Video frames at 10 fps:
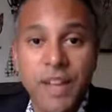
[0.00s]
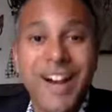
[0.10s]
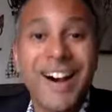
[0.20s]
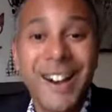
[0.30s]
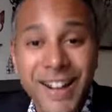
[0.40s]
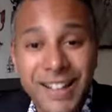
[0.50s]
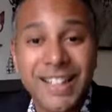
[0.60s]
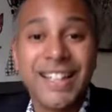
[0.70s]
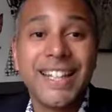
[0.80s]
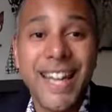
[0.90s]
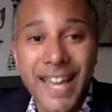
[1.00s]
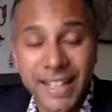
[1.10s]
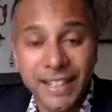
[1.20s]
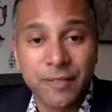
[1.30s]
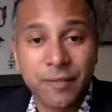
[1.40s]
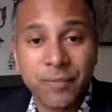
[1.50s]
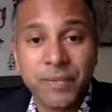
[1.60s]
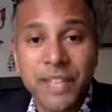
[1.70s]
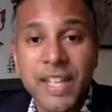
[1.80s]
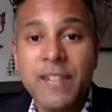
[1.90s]
Hardly any.
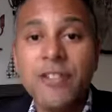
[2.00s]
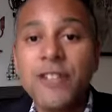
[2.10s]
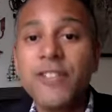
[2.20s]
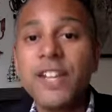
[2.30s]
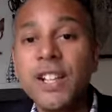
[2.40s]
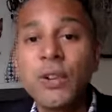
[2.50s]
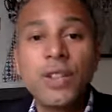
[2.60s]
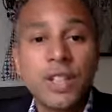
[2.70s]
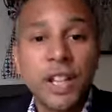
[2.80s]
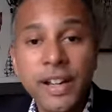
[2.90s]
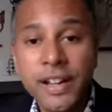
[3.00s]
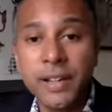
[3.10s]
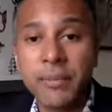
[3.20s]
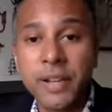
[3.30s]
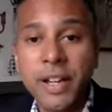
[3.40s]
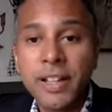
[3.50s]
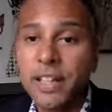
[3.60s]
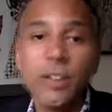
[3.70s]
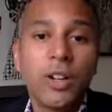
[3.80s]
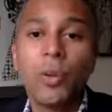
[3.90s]
Even if they know the term, they
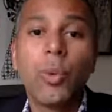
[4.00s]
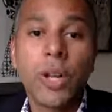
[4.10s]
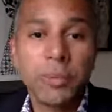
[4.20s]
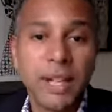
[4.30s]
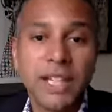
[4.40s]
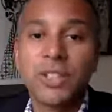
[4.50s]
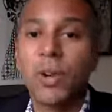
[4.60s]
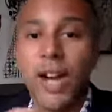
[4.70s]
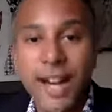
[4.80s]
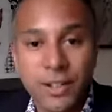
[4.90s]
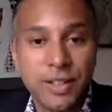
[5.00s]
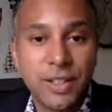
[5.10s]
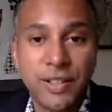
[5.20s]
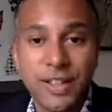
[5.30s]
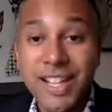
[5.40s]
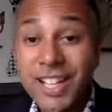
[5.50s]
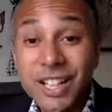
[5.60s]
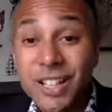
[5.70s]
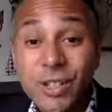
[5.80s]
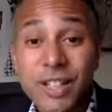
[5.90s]
don't know what it means or how to do it. They're
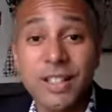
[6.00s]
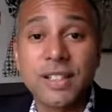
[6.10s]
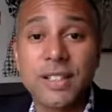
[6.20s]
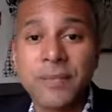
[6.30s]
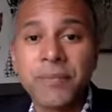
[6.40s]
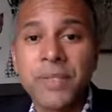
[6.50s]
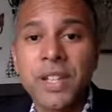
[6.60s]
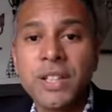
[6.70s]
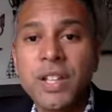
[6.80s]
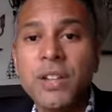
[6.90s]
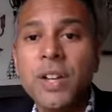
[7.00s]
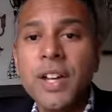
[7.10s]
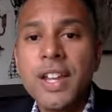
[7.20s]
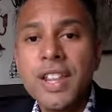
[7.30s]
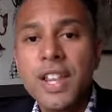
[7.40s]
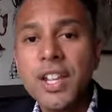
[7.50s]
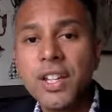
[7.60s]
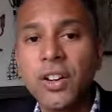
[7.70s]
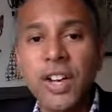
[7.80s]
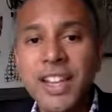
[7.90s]
clueless. So,
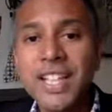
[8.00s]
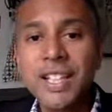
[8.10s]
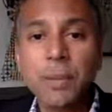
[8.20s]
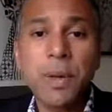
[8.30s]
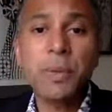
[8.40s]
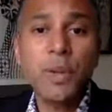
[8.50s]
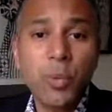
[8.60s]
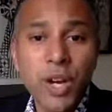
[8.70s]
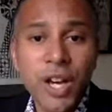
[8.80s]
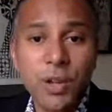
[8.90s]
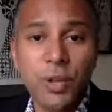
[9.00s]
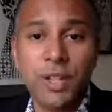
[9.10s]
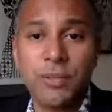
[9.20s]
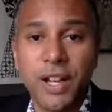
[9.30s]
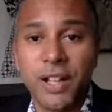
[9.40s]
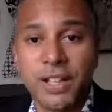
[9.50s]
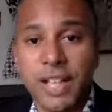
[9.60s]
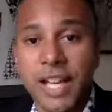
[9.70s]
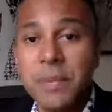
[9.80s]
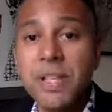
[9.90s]
and these are the people that work within marketing.
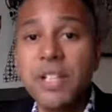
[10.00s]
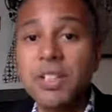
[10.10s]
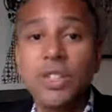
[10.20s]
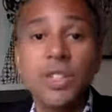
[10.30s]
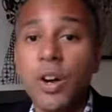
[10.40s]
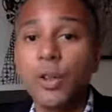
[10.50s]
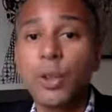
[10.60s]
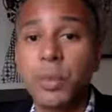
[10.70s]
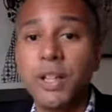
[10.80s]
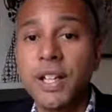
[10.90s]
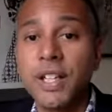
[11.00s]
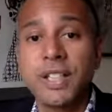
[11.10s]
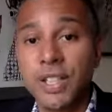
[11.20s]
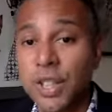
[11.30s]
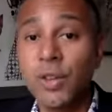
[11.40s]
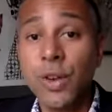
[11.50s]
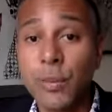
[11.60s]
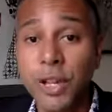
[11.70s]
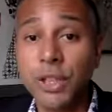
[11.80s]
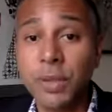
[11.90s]
How many just entrepreneurs that don't know
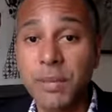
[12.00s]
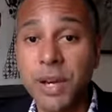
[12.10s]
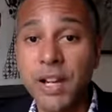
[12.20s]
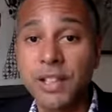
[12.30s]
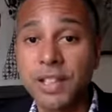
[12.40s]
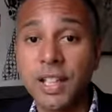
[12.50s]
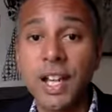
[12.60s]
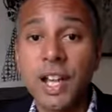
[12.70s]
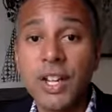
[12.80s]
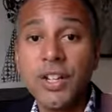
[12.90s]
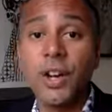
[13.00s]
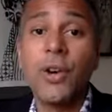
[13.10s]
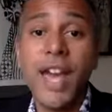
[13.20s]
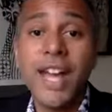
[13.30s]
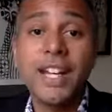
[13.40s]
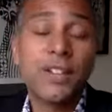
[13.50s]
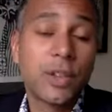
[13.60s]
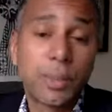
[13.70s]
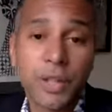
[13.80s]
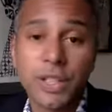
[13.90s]
much about marketing know any of
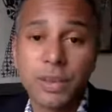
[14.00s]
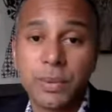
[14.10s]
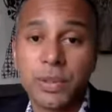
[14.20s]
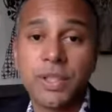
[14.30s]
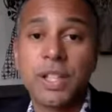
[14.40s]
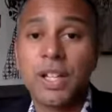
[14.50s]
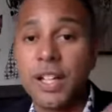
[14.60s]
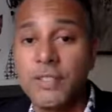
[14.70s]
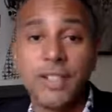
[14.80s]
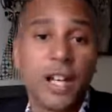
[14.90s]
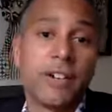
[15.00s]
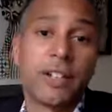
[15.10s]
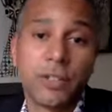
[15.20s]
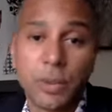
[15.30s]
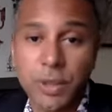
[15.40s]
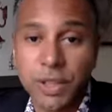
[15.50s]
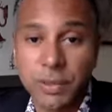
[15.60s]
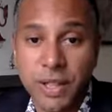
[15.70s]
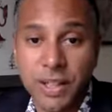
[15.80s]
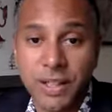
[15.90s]
the principles of direct response
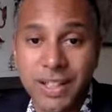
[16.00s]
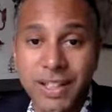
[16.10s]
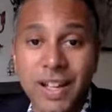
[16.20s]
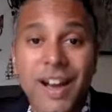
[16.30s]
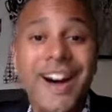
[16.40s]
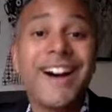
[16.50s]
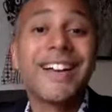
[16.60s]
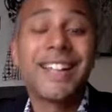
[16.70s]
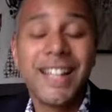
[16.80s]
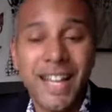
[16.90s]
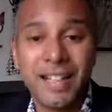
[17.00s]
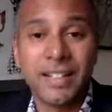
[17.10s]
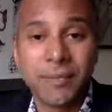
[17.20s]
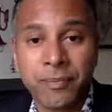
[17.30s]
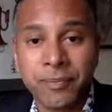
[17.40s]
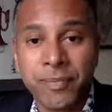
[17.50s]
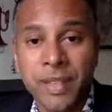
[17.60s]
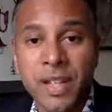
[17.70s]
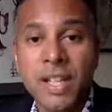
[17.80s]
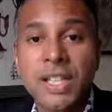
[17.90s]
marketing? Hardly any.
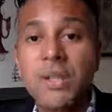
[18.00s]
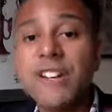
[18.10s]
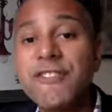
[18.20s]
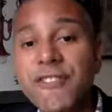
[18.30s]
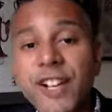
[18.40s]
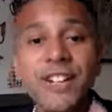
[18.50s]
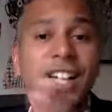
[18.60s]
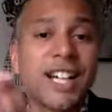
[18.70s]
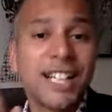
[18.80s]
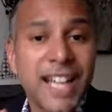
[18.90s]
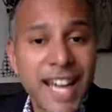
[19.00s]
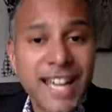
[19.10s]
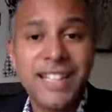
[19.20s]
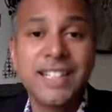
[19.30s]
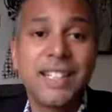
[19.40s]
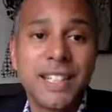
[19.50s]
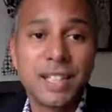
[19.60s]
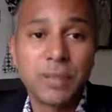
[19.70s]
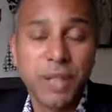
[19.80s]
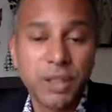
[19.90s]
So I felt like I'd entered this
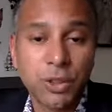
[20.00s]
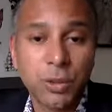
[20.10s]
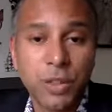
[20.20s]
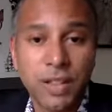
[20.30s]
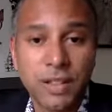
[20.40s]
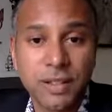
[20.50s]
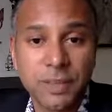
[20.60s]
special world.